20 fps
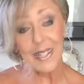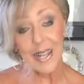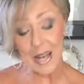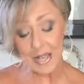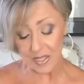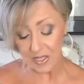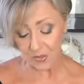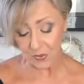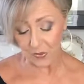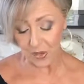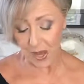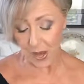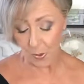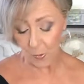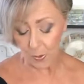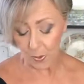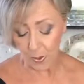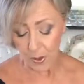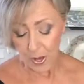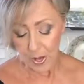less
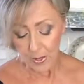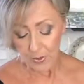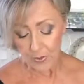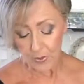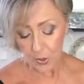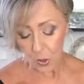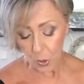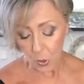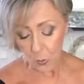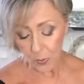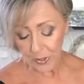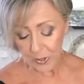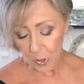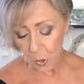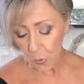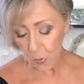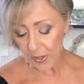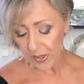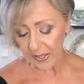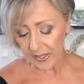flour. So we
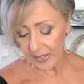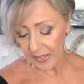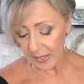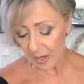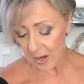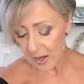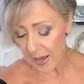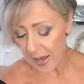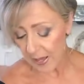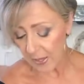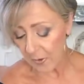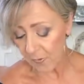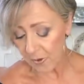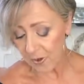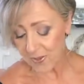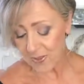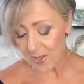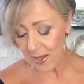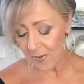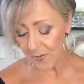don't want to get ahead of
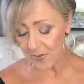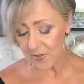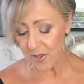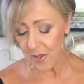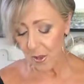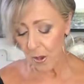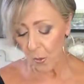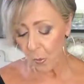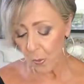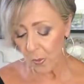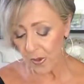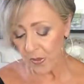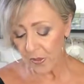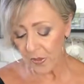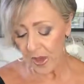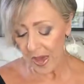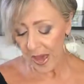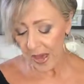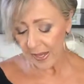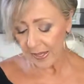ourselves with
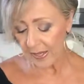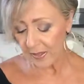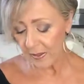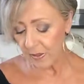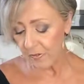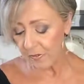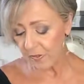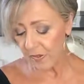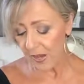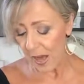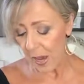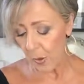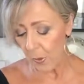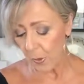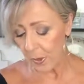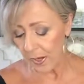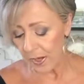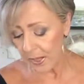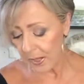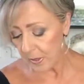adding the flour
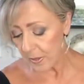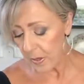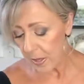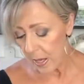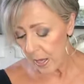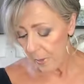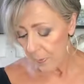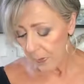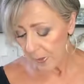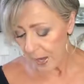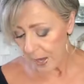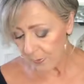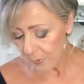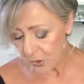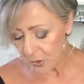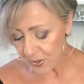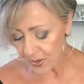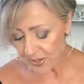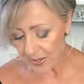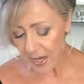in. But I'm
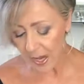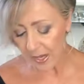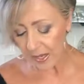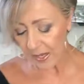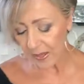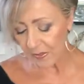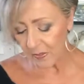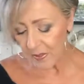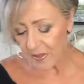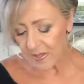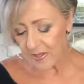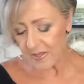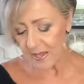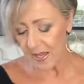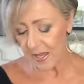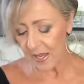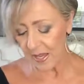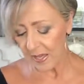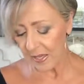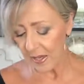just cutting this
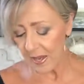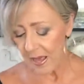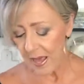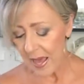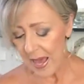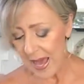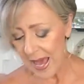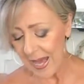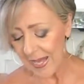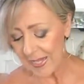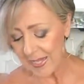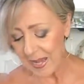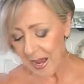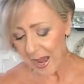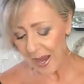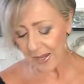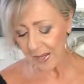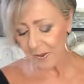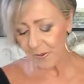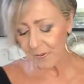in and
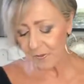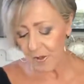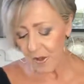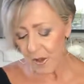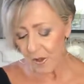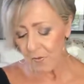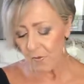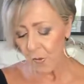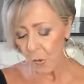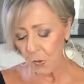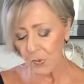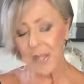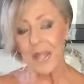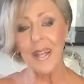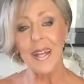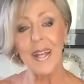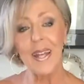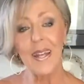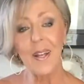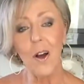kind of folding
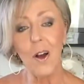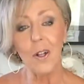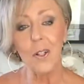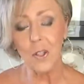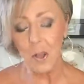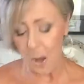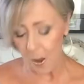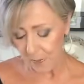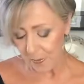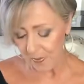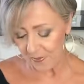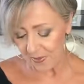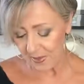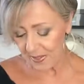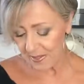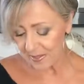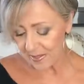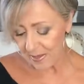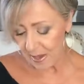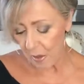it on top of
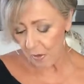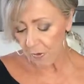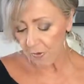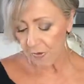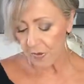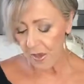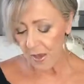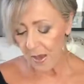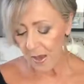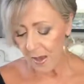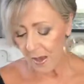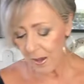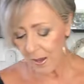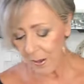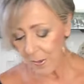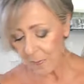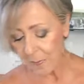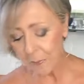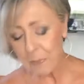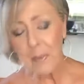itself.
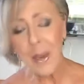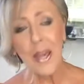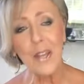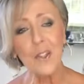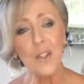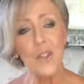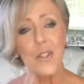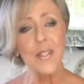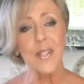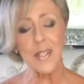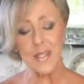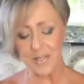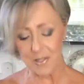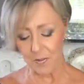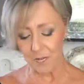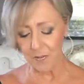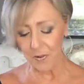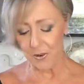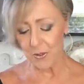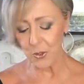Patience is a
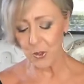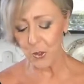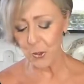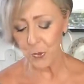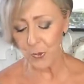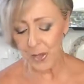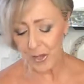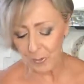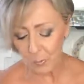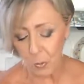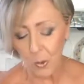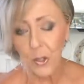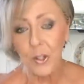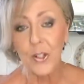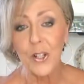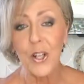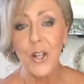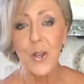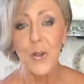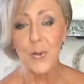virtue, and we're going
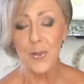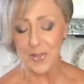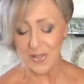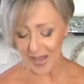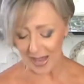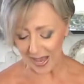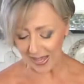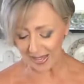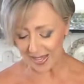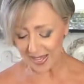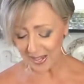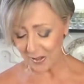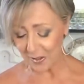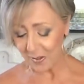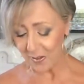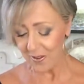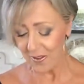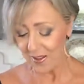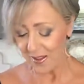to use that here.